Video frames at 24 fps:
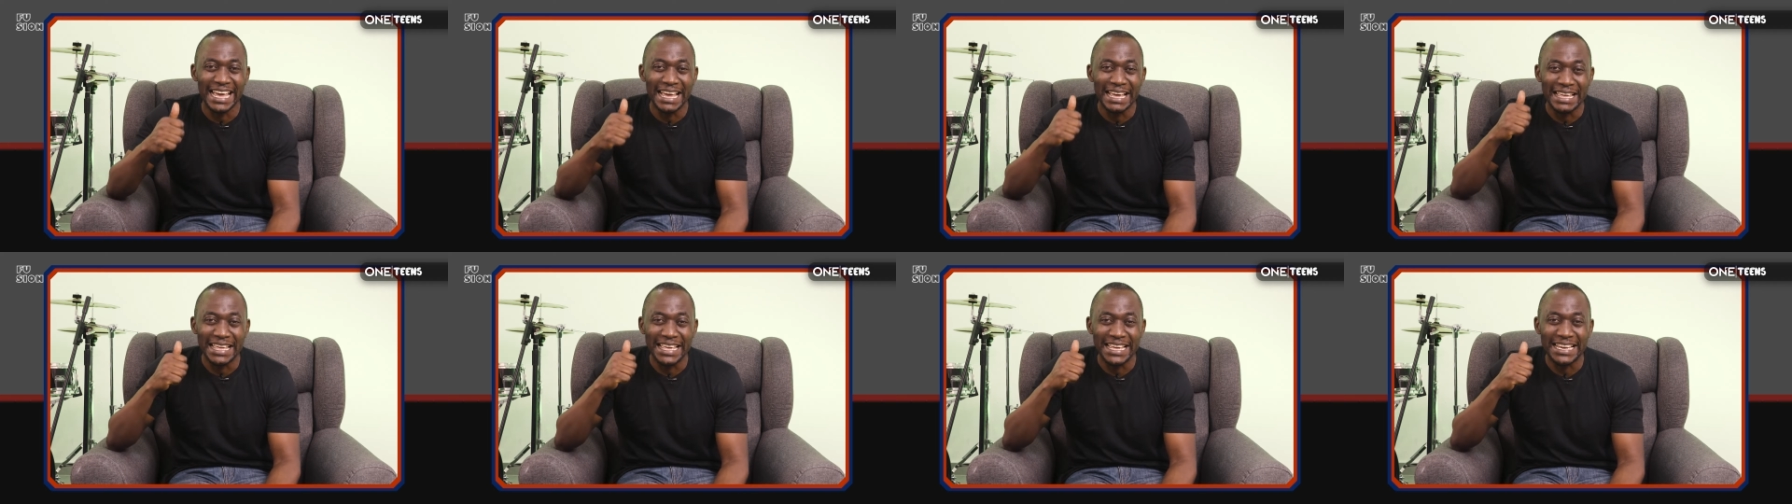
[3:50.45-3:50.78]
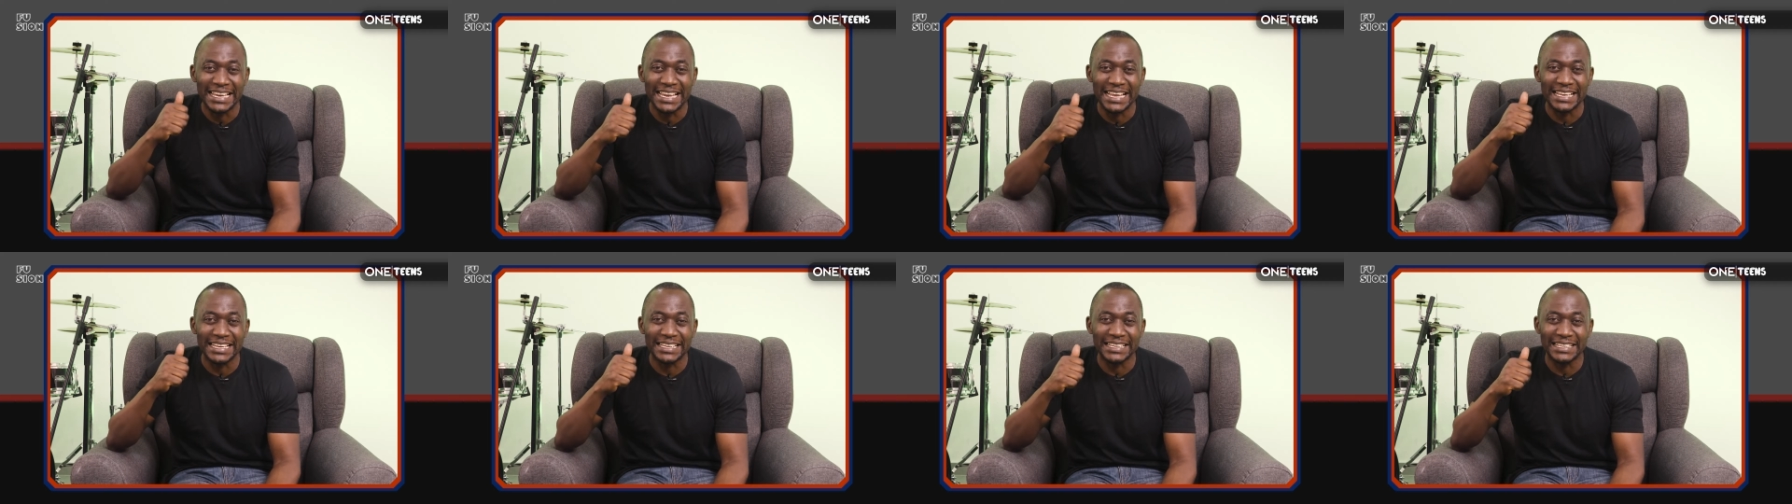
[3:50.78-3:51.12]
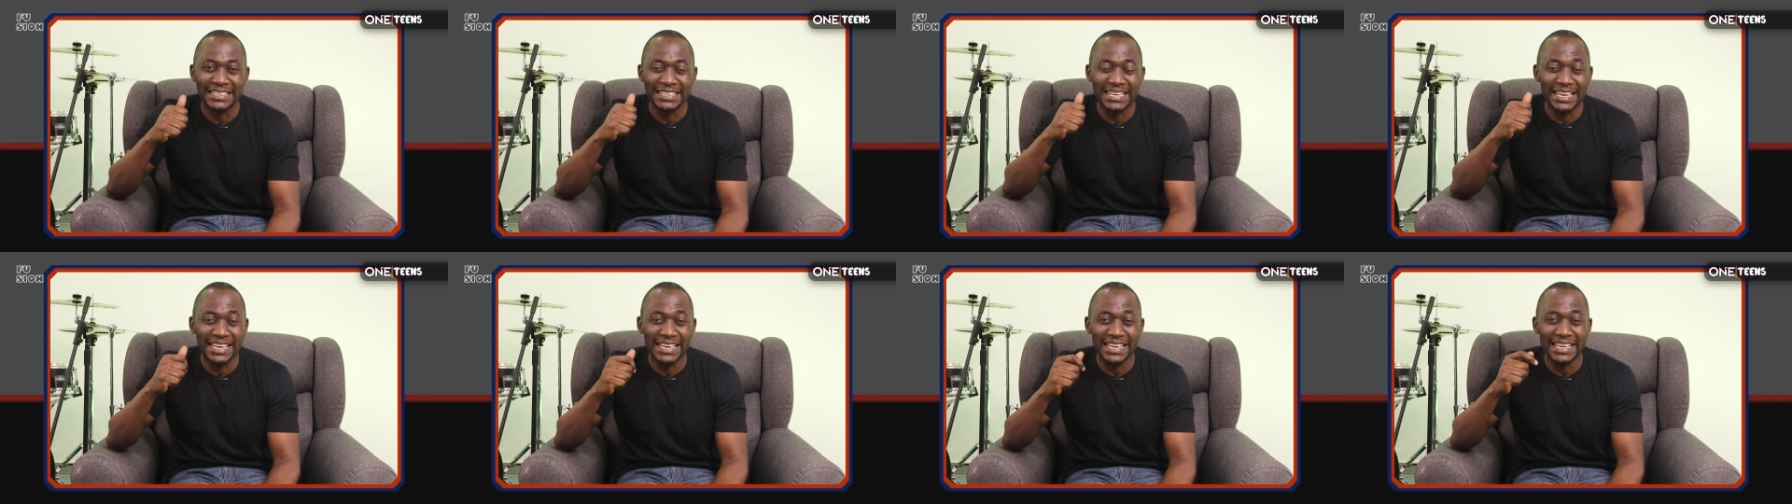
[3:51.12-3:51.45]
He
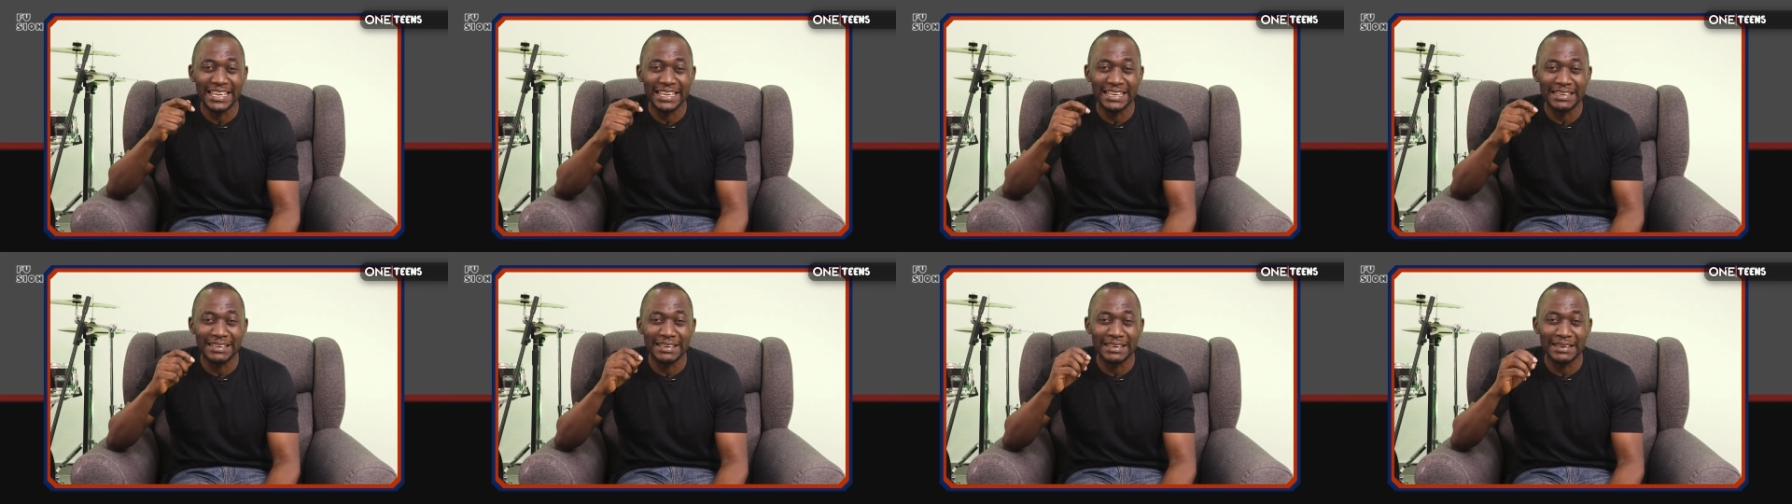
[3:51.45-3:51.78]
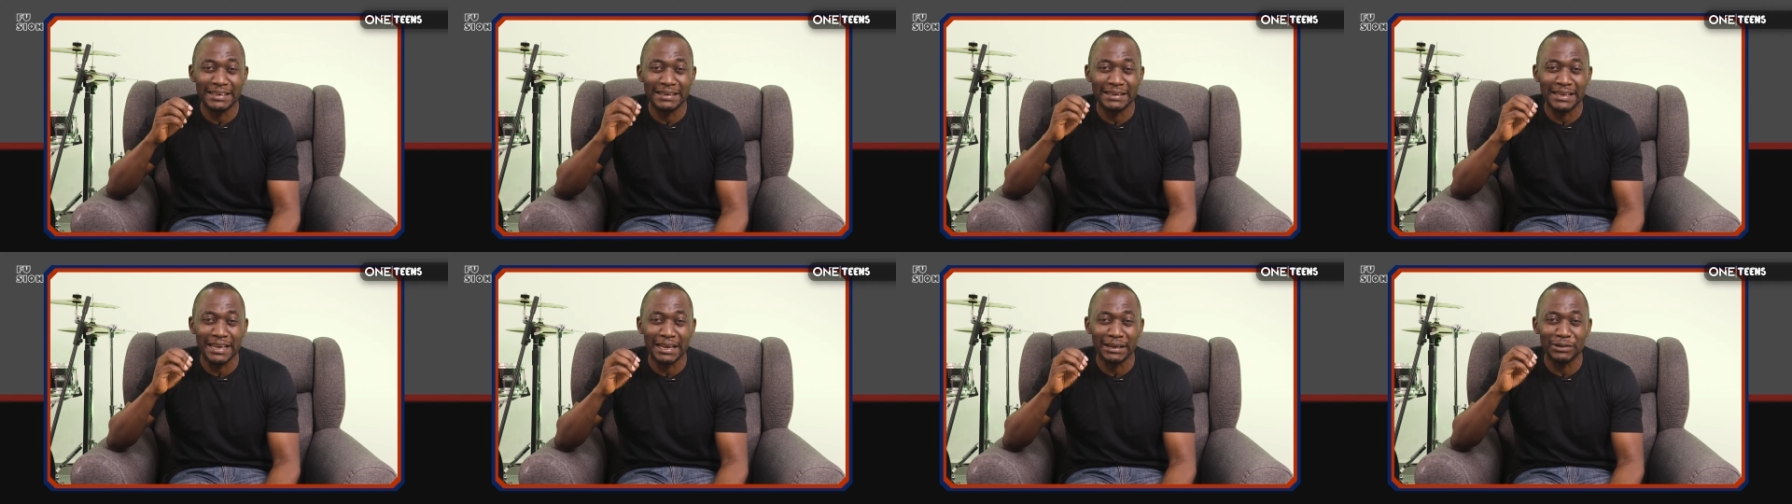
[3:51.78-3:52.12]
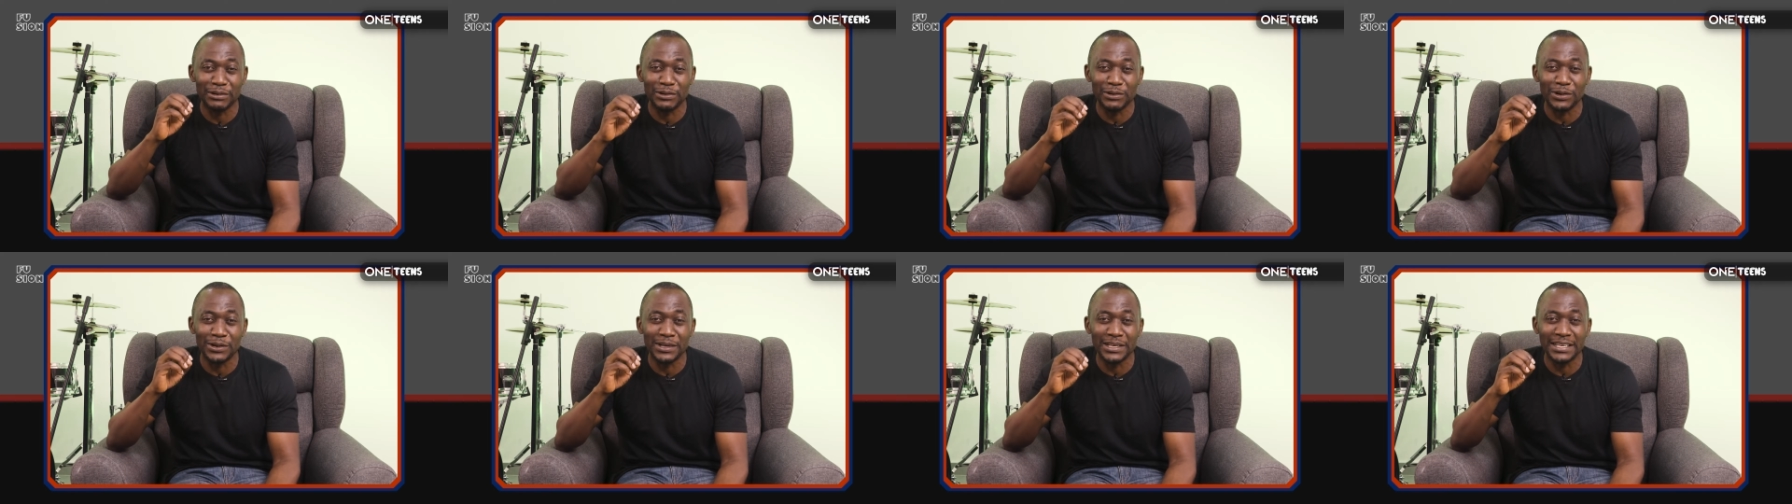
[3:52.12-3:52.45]
that take heed that
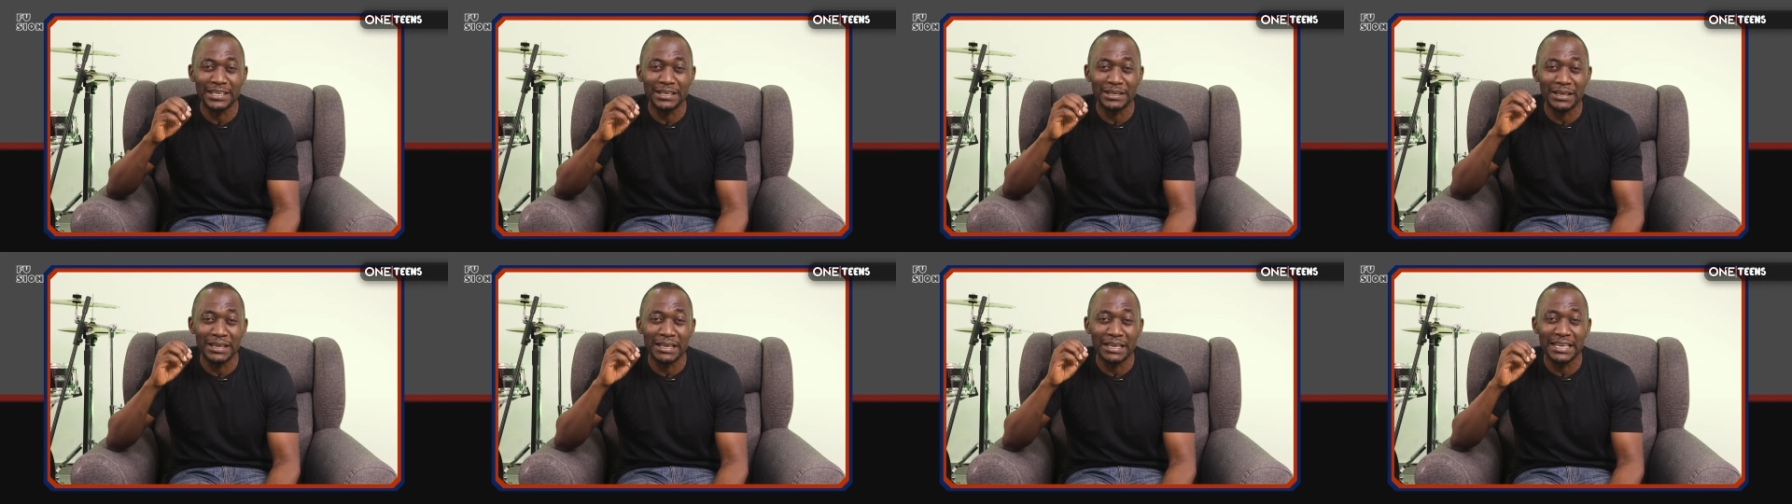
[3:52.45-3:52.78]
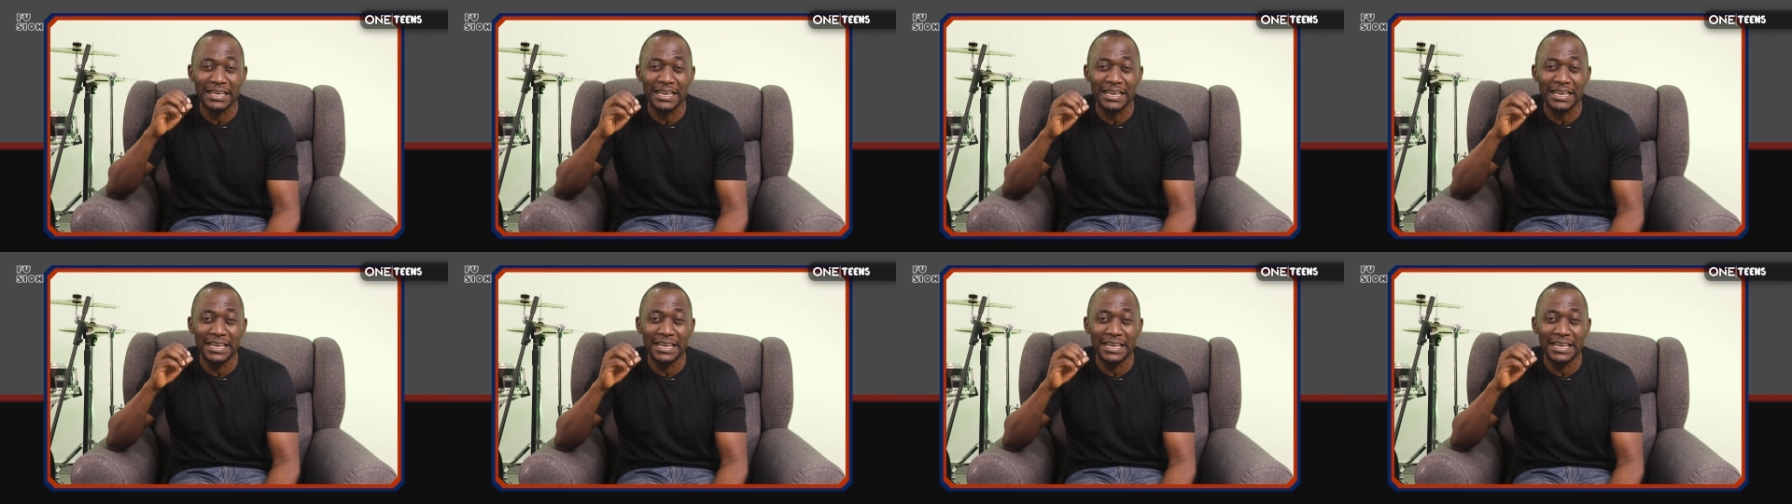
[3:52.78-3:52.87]
you don't think he